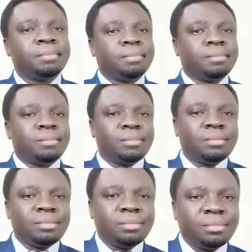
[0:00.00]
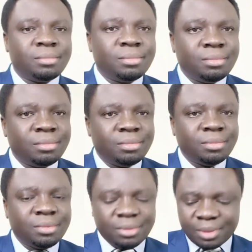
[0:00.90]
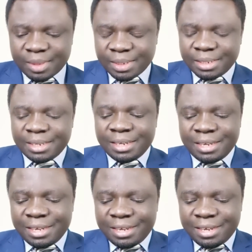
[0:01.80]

Nothing is said.